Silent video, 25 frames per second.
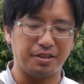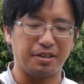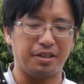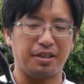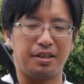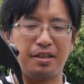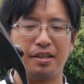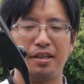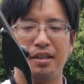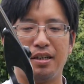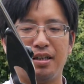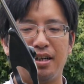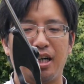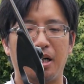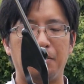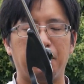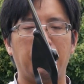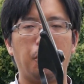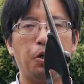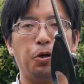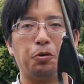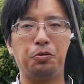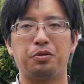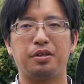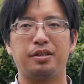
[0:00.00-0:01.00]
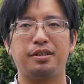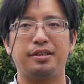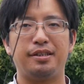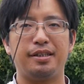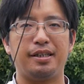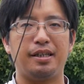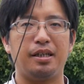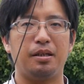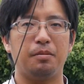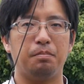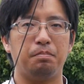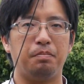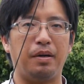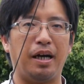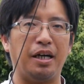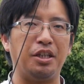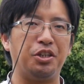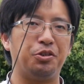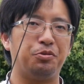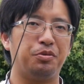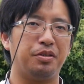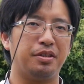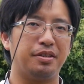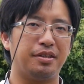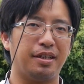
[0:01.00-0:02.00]
see, I'm holding the
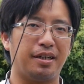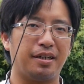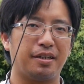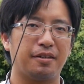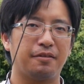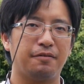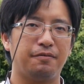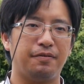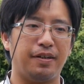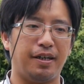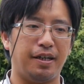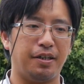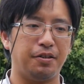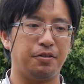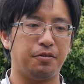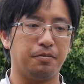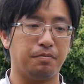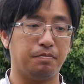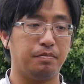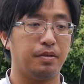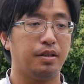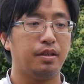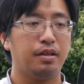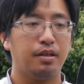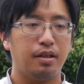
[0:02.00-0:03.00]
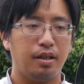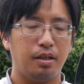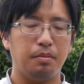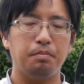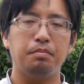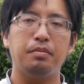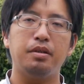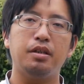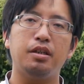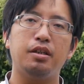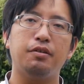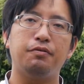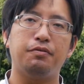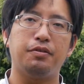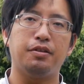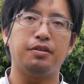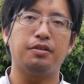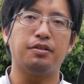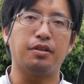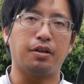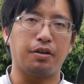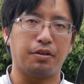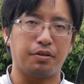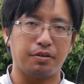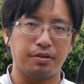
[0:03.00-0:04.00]
Mandarin Duck Phantom. And many of you
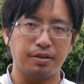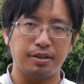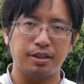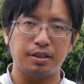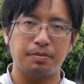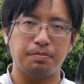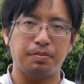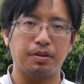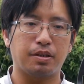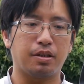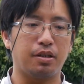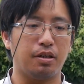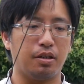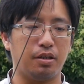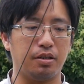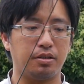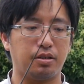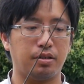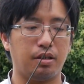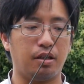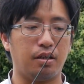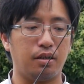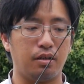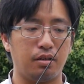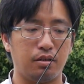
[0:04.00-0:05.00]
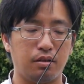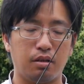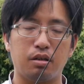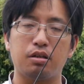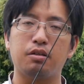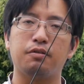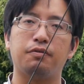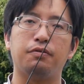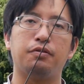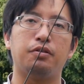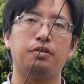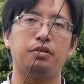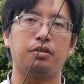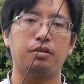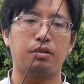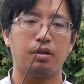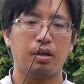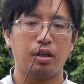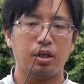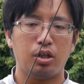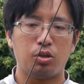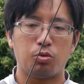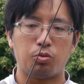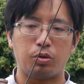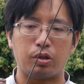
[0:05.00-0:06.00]
know this because a lot of you
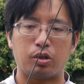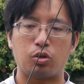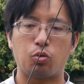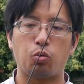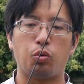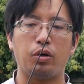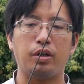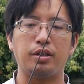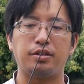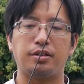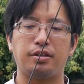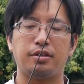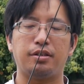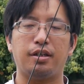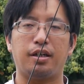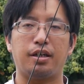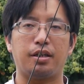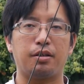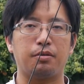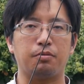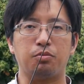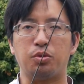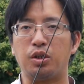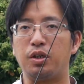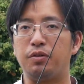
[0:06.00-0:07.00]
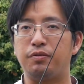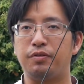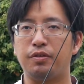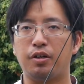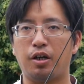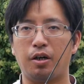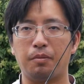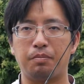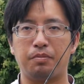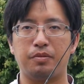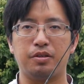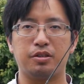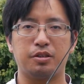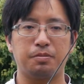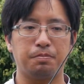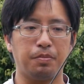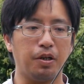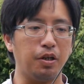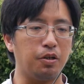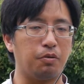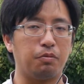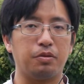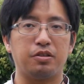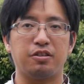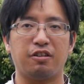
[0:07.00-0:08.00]
requested a review of this
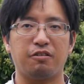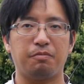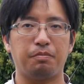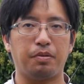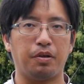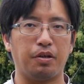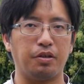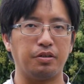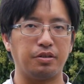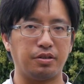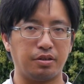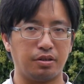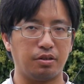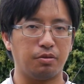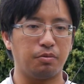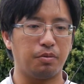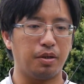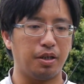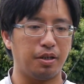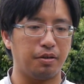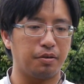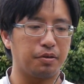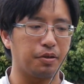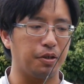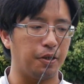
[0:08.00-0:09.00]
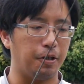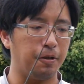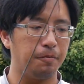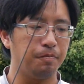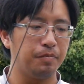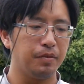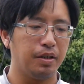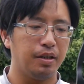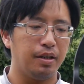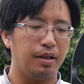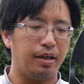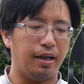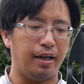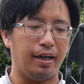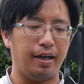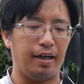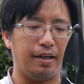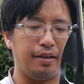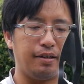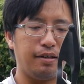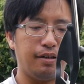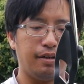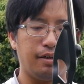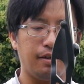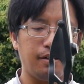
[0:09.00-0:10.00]
bow, which I've posted a while ago.
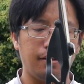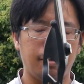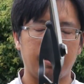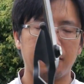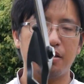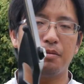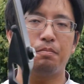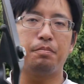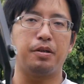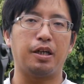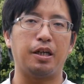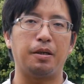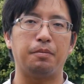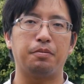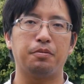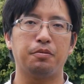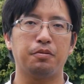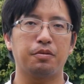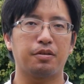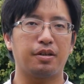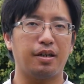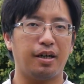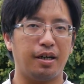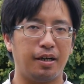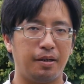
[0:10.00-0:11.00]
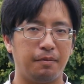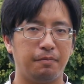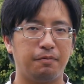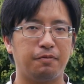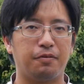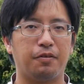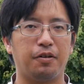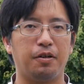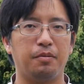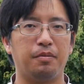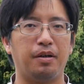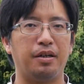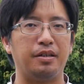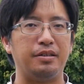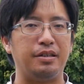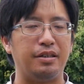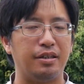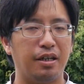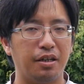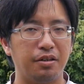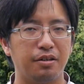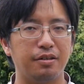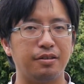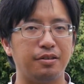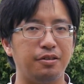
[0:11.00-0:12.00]
And a lot of people came from
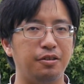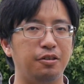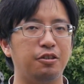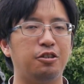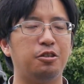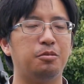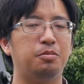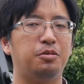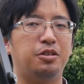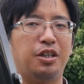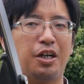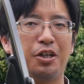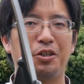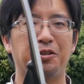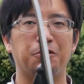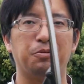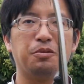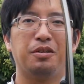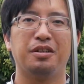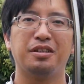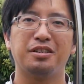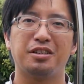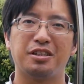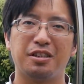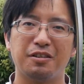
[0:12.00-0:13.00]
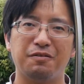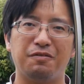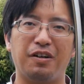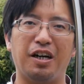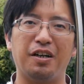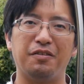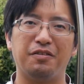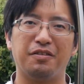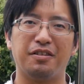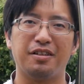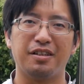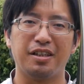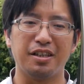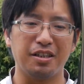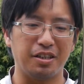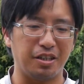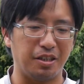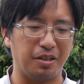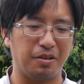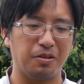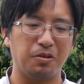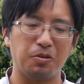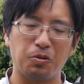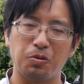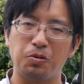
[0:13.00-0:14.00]
another YouTube channel, Survival
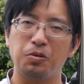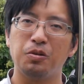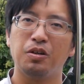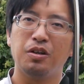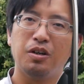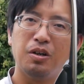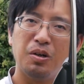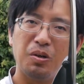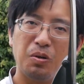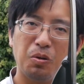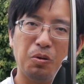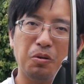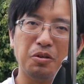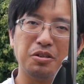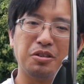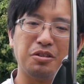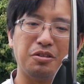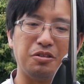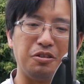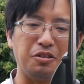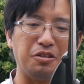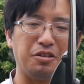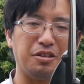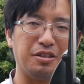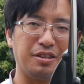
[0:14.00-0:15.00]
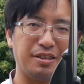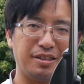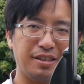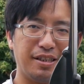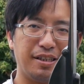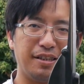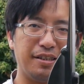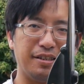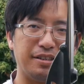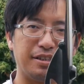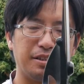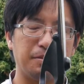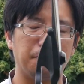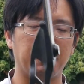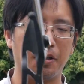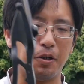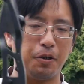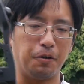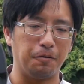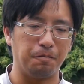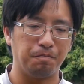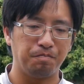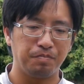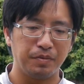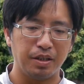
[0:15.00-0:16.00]
Lilly, who also uses this
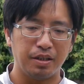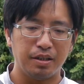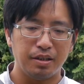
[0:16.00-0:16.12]
bow.